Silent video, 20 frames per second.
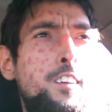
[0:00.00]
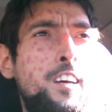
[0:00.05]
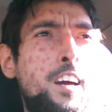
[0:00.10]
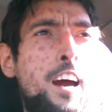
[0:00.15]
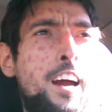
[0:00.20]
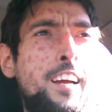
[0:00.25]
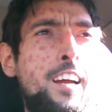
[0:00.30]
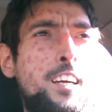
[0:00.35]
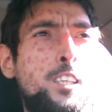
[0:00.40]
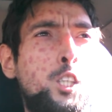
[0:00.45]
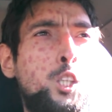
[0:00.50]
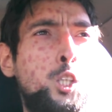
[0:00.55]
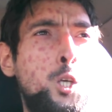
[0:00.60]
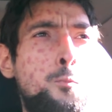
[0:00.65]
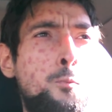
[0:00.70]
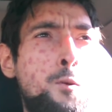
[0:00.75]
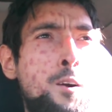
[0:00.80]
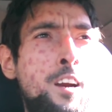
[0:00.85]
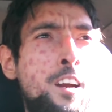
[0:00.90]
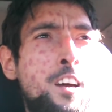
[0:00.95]
I got
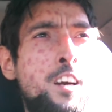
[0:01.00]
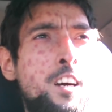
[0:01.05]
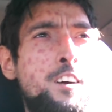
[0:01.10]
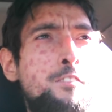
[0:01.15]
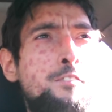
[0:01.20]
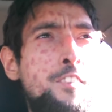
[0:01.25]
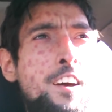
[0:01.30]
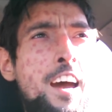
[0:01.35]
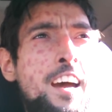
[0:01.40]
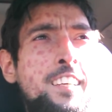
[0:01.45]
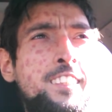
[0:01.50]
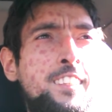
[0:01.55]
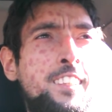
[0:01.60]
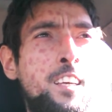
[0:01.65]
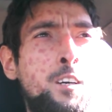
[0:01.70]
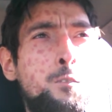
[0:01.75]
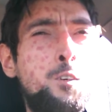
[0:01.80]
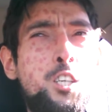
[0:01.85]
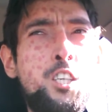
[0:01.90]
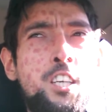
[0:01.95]
super into
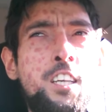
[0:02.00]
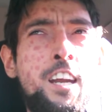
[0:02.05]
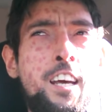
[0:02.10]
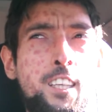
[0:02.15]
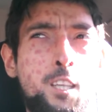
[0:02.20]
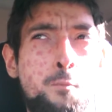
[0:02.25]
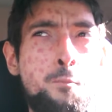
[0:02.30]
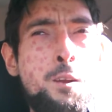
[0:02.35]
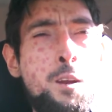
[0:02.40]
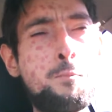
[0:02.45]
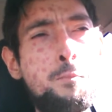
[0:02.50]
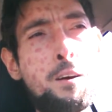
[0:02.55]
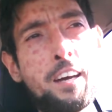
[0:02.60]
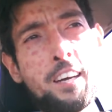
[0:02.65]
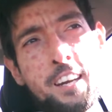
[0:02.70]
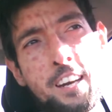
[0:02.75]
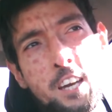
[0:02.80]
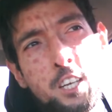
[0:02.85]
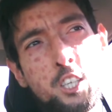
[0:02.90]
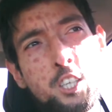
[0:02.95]
fasting, which connected me to my
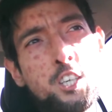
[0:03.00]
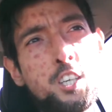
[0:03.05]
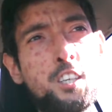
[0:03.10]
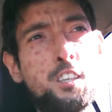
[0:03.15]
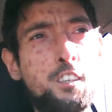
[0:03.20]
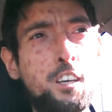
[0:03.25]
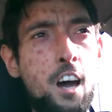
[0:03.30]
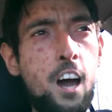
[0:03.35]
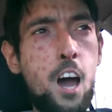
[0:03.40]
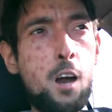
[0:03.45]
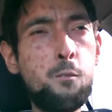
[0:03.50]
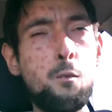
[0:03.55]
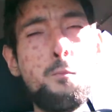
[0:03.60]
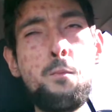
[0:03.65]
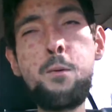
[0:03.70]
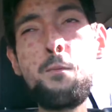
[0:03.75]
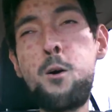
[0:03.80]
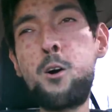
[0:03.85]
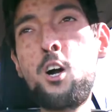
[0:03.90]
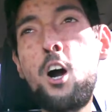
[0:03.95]
connection to God, what
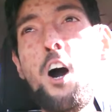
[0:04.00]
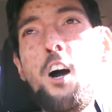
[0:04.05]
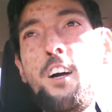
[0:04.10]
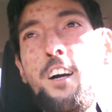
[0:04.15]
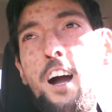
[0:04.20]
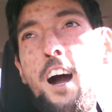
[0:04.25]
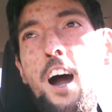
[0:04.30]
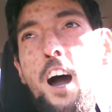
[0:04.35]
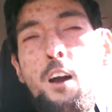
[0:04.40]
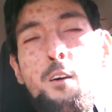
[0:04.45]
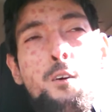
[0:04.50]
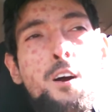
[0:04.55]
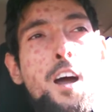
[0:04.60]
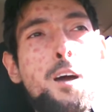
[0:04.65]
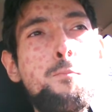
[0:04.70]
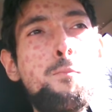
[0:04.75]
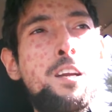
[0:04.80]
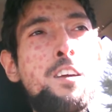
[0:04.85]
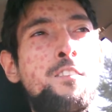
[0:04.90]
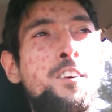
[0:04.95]
people call God,
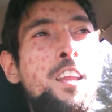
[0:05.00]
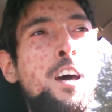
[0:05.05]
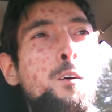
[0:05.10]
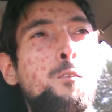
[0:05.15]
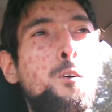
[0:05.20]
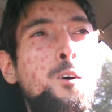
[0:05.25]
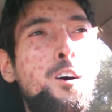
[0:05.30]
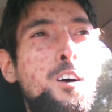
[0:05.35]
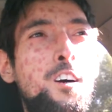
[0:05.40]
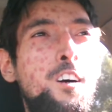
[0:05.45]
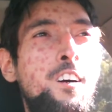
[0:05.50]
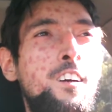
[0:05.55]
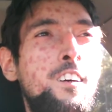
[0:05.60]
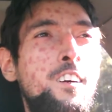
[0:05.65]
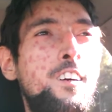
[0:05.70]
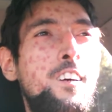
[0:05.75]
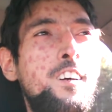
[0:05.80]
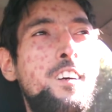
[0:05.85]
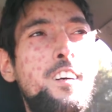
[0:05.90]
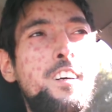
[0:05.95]
right? But even that word
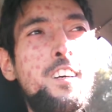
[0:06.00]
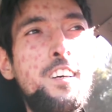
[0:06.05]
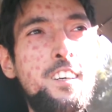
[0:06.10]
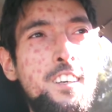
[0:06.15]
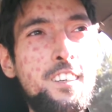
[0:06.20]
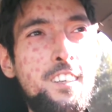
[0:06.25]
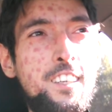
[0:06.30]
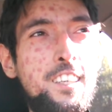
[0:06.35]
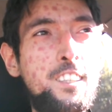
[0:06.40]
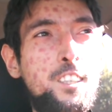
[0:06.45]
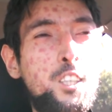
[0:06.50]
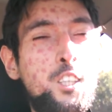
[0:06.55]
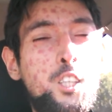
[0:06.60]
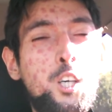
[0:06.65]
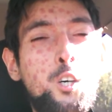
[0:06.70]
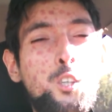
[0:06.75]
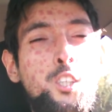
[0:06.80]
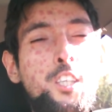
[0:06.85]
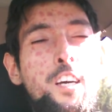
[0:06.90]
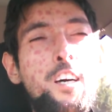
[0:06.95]
is
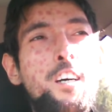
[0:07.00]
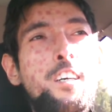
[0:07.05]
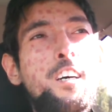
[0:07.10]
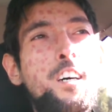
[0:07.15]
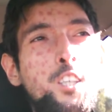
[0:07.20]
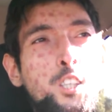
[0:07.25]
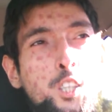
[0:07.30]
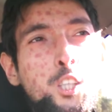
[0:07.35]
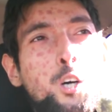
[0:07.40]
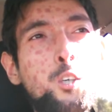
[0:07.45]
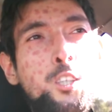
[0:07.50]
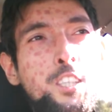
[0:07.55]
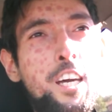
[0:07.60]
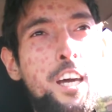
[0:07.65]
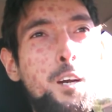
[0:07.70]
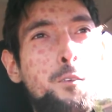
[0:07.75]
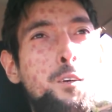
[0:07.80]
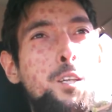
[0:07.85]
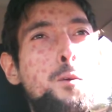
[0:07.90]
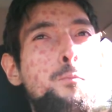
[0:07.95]

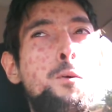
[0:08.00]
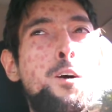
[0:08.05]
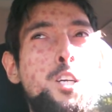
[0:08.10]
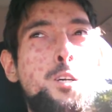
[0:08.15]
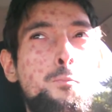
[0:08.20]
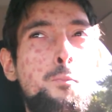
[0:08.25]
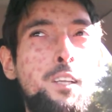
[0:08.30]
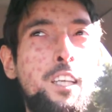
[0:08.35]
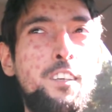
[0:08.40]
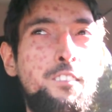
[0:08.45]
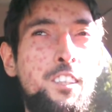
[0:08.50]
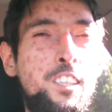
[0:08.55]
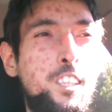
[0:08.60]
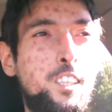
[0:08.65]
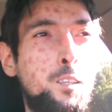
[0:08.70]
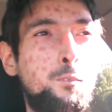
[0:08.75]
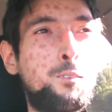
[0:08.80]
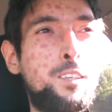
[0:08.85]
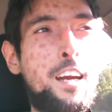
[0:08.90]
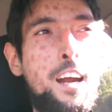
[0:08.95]
associated with a bunch of belief
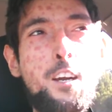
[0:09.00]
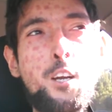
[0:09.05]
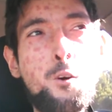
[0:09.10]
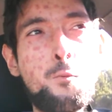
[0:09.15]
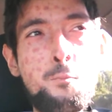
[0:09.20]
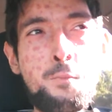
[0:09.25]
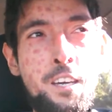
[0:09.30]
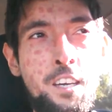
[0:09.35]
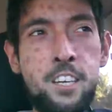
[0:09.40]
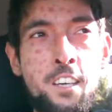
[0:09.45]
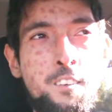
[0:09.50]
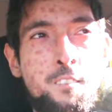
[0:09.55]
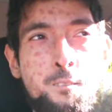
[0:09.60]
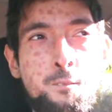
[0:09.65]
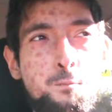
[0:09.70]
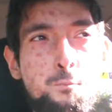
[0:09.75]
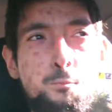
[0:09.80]
systems that I don't mean